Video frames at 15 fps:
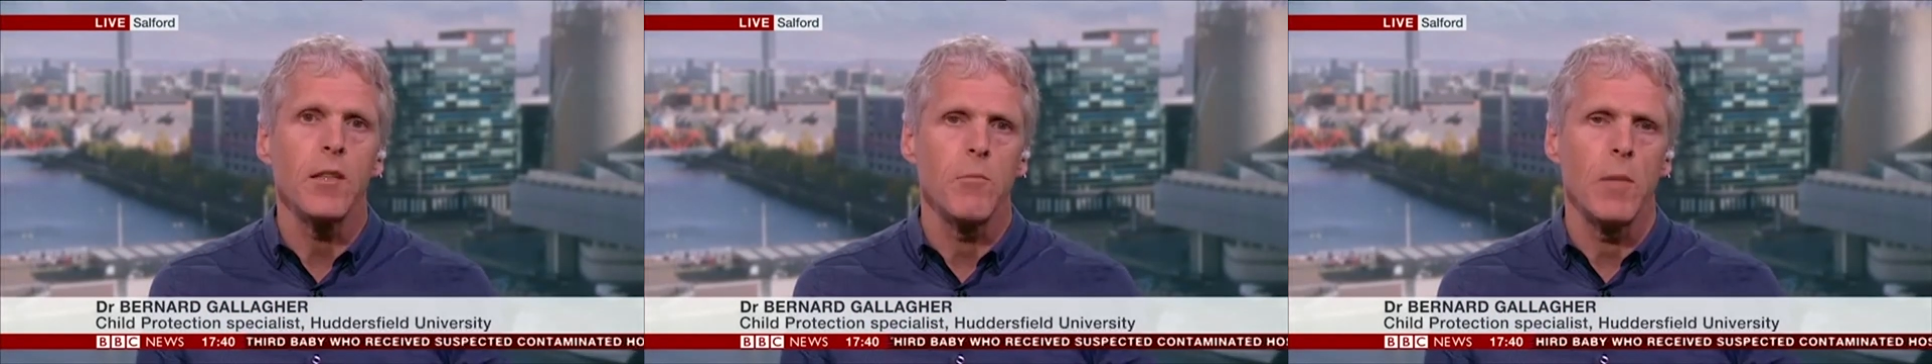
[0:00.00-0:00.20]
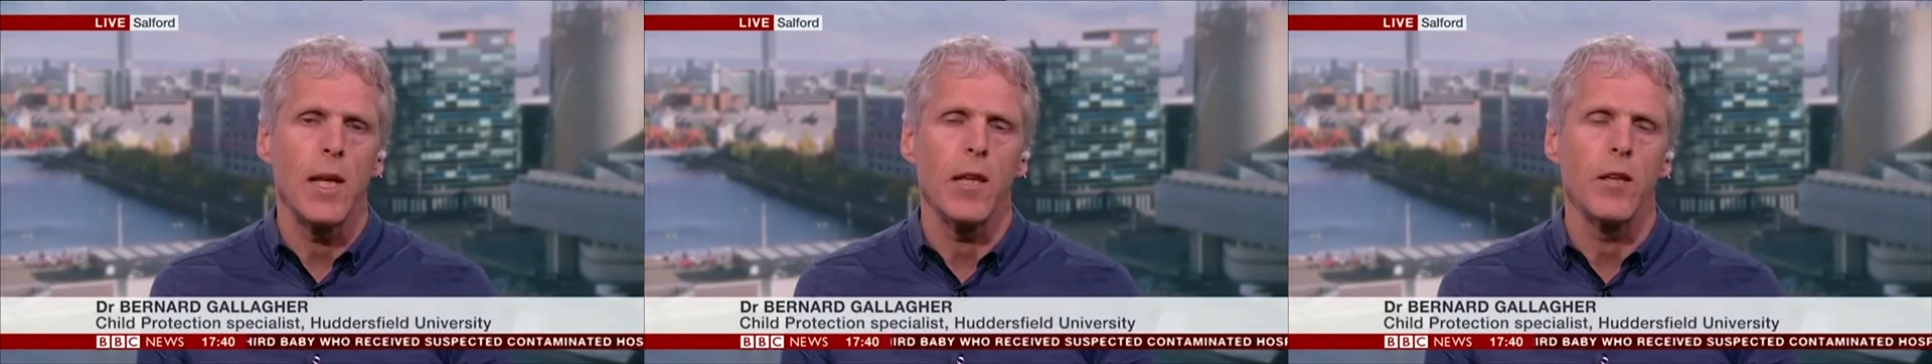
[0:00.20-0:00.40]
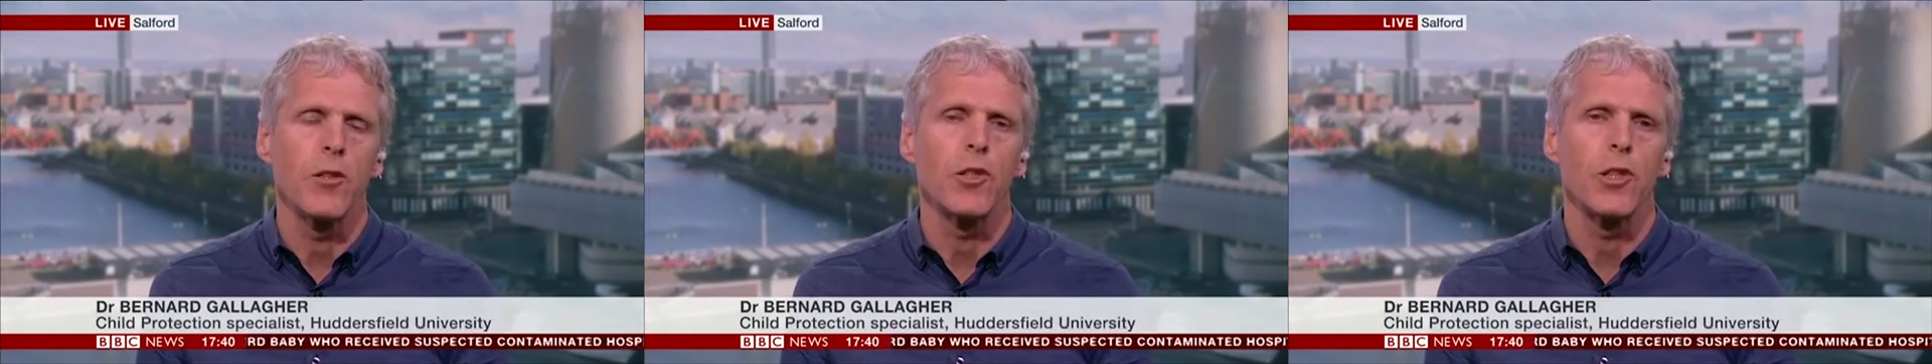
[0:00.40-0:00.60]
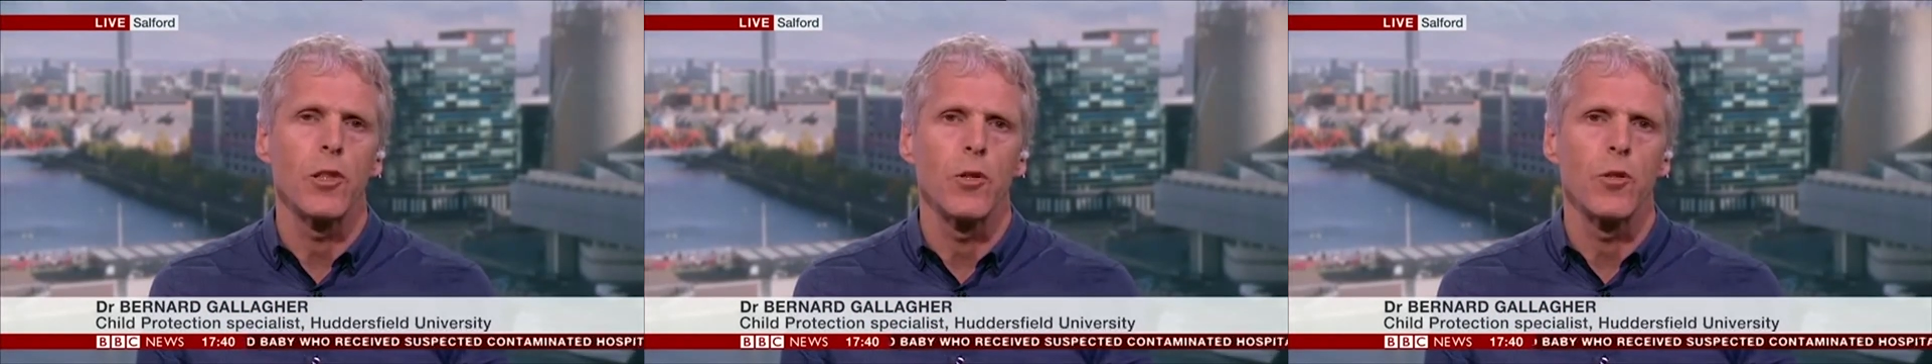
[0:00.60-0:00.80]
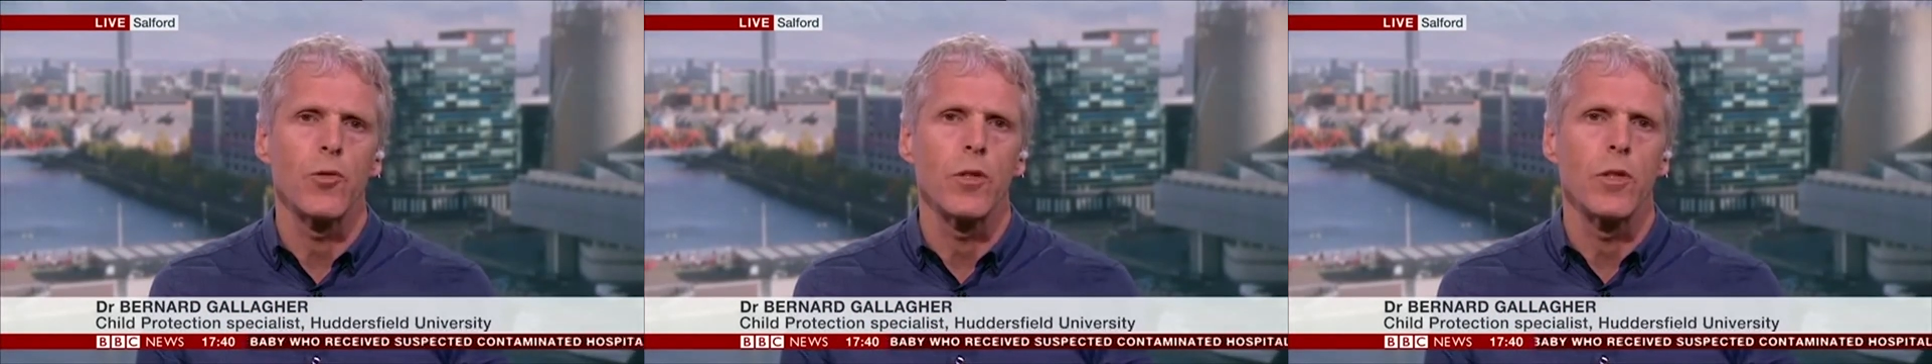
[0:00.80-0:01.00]
million
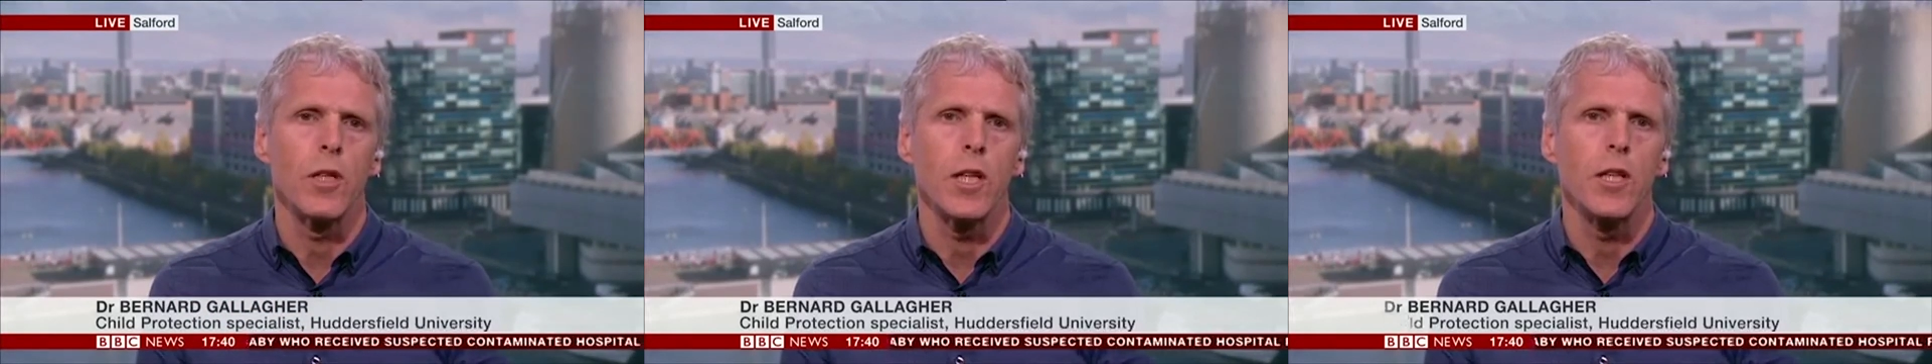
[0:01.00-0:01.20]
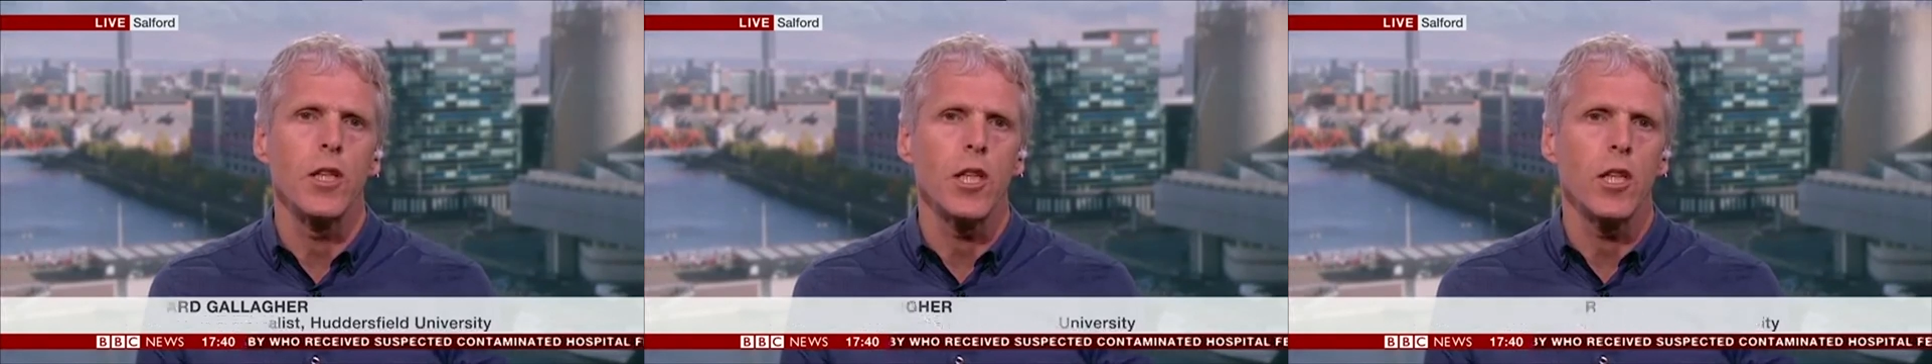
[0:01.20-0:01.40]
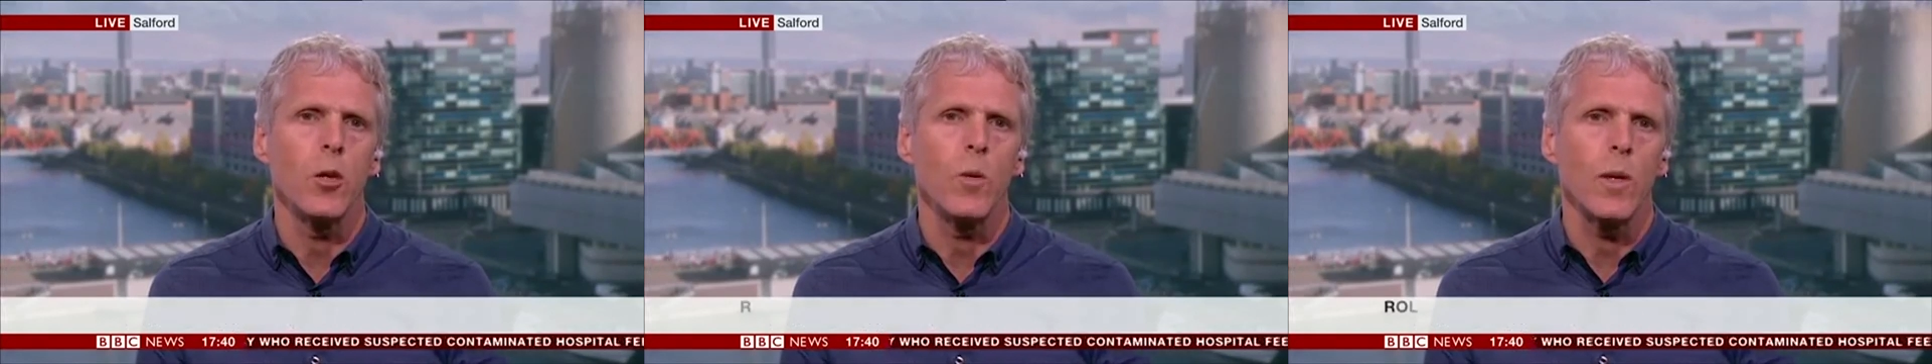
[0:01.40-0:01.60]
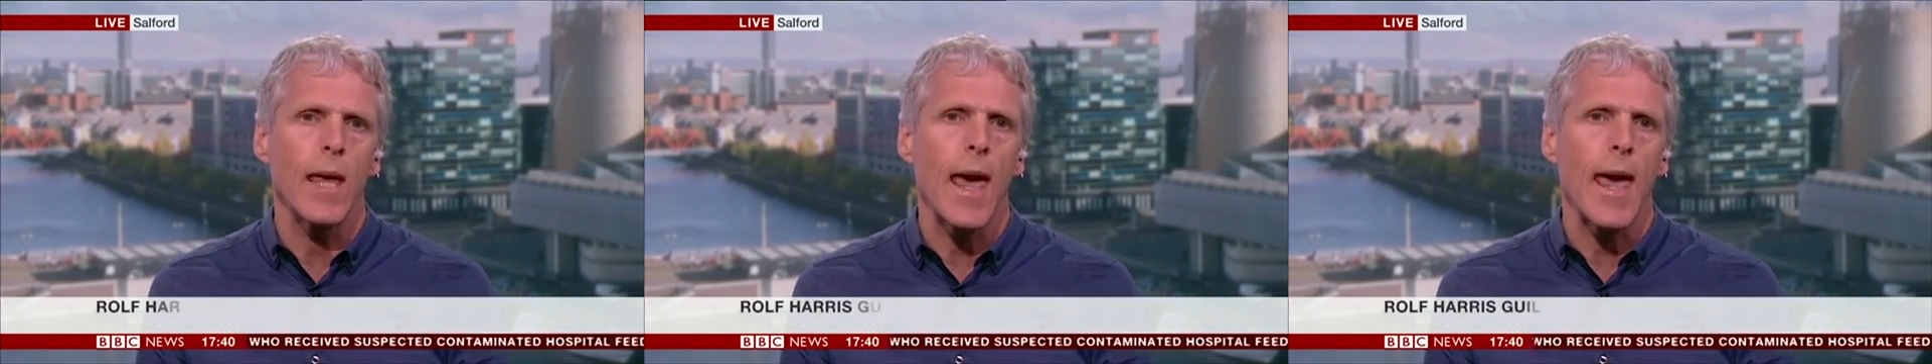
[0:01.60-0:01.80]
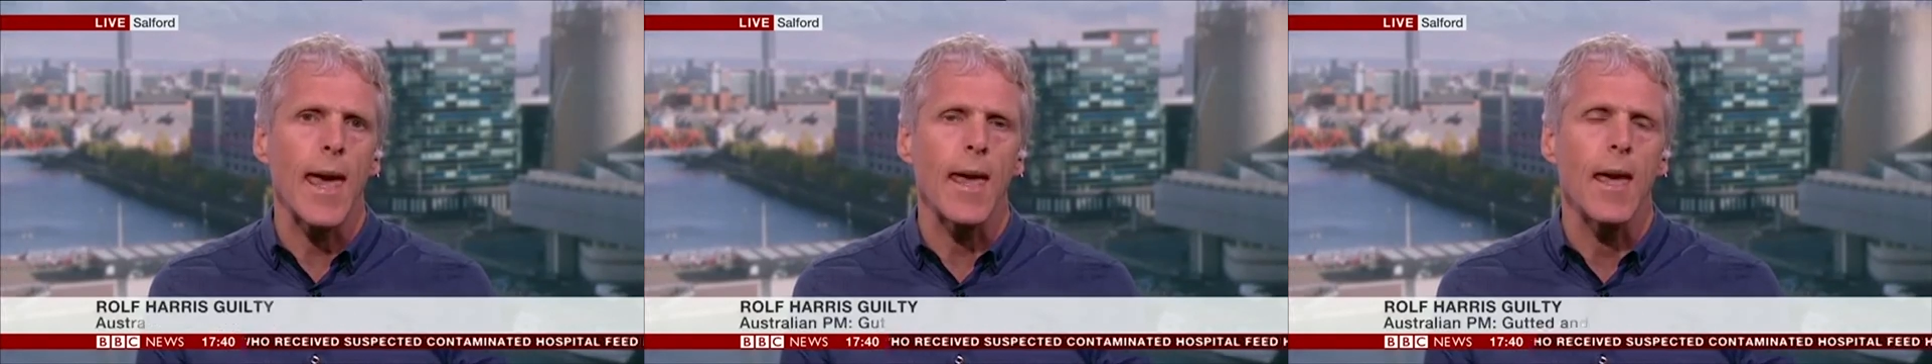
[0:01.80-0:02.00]
children in the
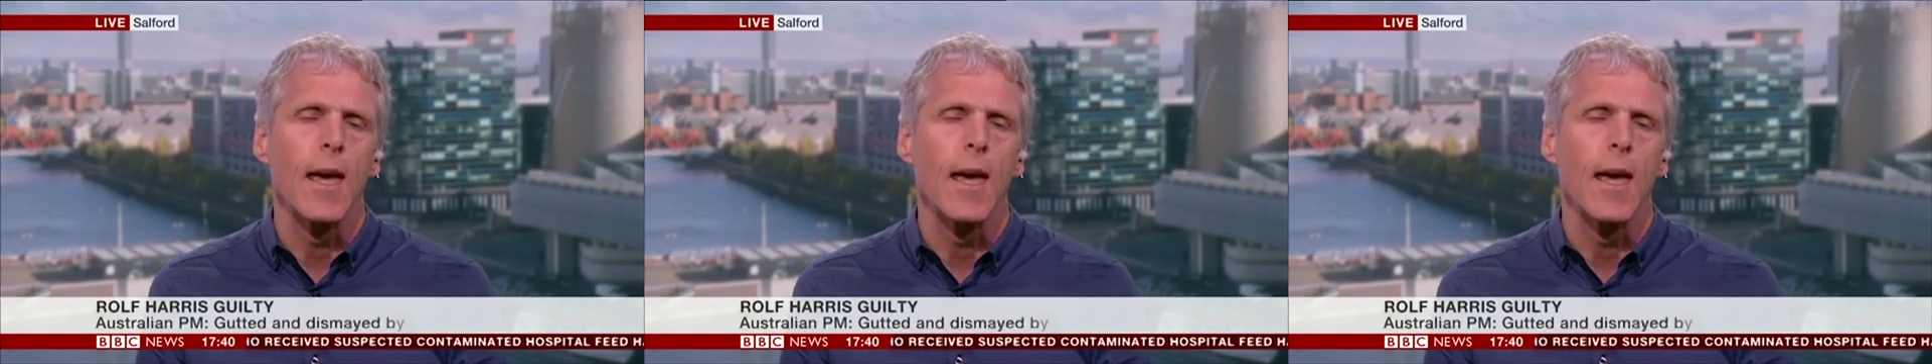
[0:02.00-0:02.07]
UK,